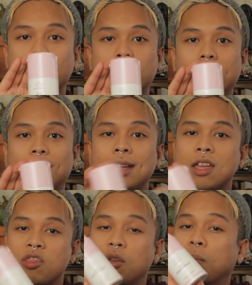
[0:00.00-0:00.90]
this shit.
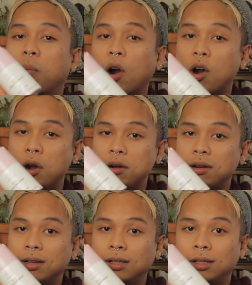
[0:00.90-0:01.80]
The burn
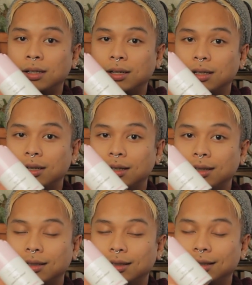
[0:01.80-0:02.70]

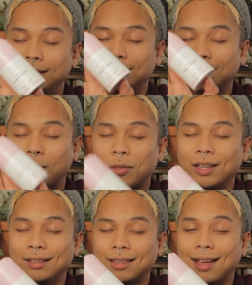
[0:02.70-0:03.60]
is
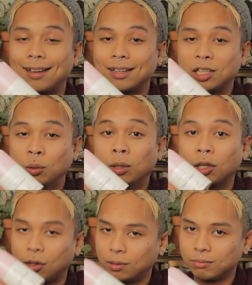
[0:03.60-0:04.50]
something that you will
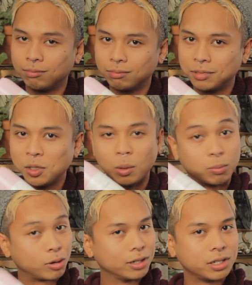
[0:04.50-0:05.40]
learn to
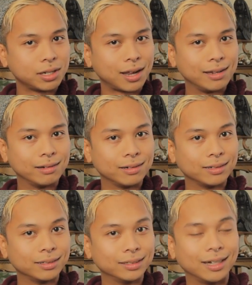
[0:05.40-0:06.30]
appreciate.
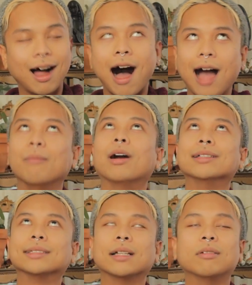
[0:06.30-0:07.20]
I
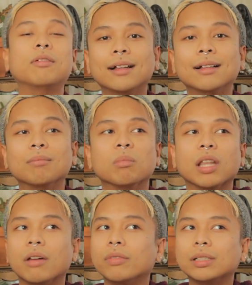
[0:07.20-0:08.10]
myself
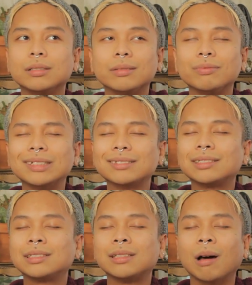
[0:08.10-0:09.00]
love it. It
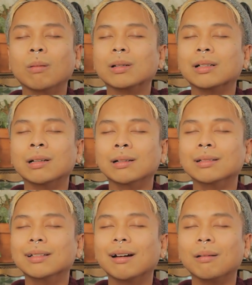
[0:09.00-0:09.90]
feels so
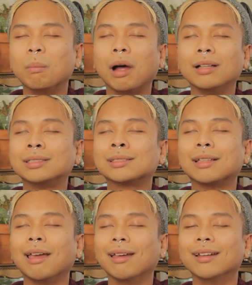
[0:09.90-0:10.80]
good on my
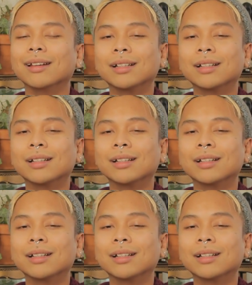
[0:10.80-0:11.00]
skin.